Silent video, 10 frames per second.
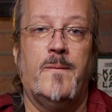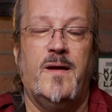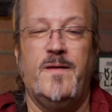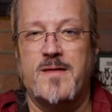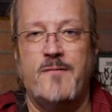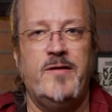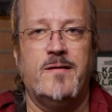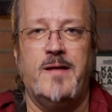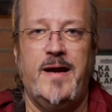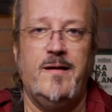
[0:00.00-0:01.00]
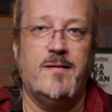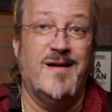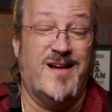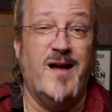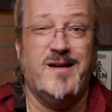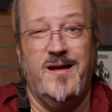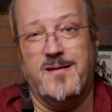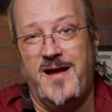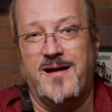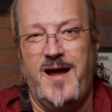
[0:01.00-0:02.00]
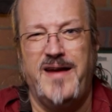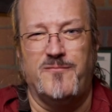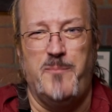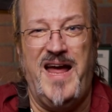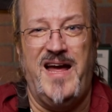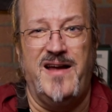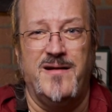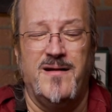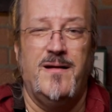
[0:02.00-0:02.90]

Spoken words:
In the 70s and 80s, cocktails got kind of bad.